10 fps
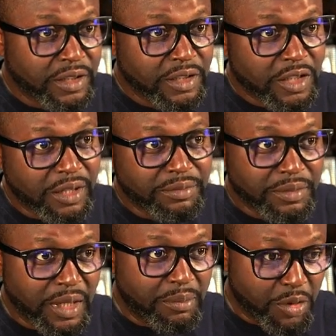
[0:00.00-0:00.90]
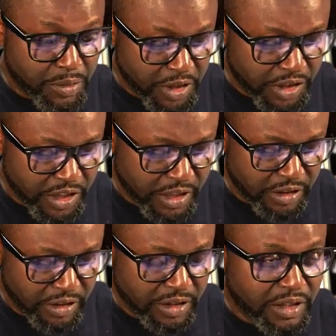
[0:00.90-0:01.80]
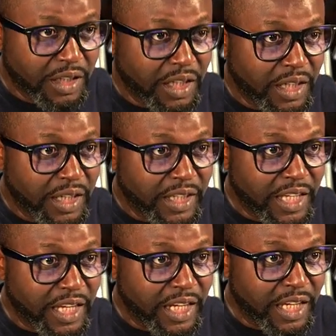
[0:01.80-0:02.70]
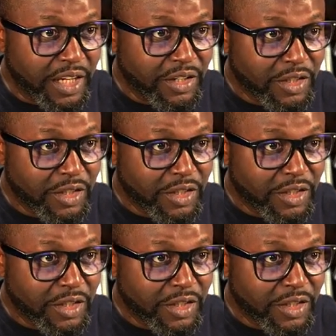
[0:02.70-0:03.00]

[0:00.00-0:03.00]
So, and permission again here,